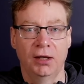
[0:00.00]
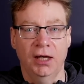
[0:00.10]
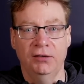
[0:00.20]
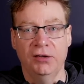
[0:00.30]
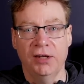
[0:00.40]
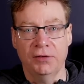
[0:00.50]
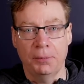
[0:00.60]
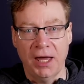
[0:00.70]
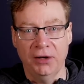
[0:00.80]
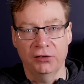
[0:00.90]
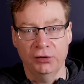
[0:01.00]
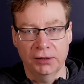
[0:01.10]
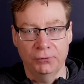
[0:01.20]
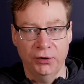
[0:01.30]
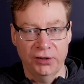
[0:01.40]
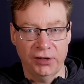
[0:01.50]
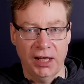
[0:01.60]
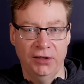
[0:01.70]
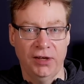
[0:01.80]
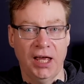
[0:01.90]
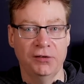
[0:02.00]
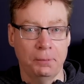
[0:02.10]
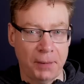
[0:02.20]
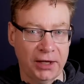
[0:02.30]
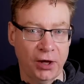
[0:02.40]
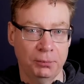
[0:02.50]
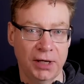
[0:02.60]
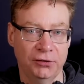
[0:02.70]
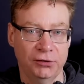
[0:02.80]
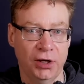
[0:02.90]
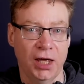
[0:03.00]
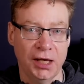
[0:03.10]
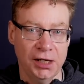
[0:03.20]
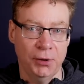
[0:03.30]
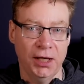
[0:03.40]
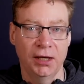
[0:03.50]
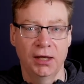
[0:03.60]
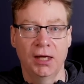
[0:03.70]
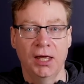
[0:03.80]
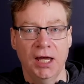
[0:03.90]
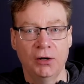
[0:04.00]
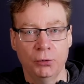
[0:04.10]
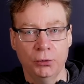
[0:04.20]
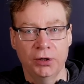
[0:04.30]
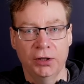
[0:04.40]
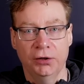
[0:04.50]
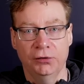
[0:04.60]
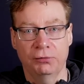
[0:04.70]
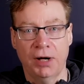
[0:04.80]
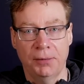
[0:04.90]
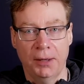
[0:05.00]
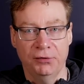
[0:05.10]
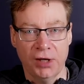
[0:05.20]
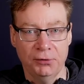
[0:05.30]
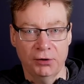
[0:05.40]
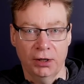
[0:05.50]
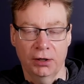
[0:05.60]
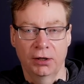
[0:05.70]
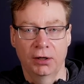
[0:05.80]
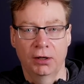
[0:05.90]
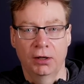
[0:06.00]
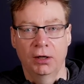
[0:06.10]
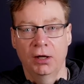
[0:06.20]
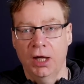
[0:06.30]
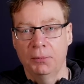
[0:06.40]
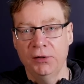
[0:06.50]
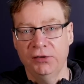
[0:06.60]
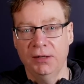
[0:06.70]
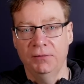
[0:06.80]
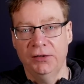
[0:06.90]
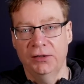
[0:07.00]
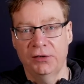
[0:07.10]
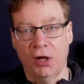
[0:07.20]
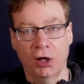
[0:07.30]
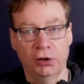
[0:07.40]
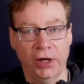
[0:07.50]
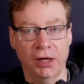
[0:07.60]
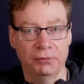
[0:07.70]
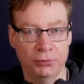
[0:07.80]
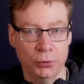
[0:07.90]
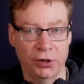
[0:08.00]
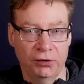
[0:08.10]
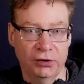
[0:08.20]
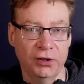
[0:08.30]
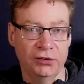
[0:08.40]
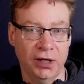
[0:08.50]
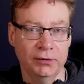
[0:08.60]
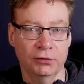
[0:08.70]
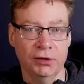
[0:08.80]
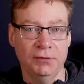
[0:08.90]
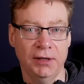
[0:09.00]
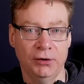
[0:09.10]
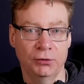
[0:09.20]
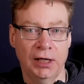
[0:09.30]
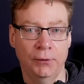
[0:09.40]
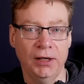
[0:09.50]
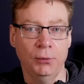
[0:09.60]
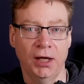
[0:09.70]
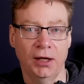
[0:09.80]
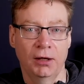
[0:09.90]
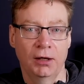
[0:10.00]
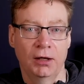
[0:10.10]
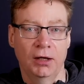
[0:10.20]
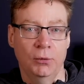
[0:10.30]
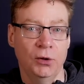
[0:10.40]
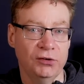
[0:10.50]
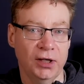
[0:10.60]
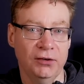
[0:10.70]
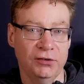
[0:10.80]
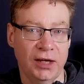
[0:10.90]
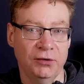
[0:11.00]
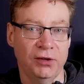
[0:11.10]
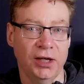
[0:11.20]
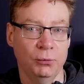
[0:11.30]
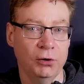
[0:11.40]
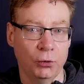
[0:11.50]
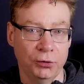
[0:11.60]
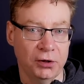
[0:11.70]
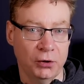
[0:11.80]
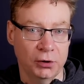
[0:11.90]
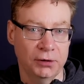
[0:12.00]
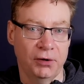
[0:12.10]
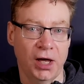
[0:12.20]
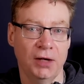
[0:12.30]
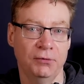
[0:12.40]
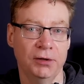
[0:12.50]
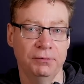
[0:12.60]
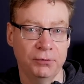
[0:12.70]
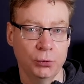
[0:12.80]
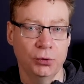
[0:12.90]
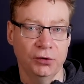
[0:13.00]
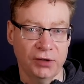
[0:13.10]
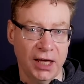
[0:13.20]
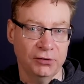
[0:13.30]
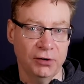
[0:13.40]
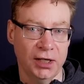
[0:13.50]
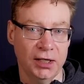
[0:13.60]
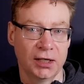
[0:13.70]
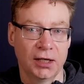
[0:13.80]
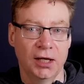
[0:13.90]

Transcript: And Tesla have the Panasonic 4680s as backup next year anyway, in order to ramp up Cybertruck. Most investors are looking forward to the Gen 3 vehicle now anyway, which it sounds like will also qualify for the full tax credit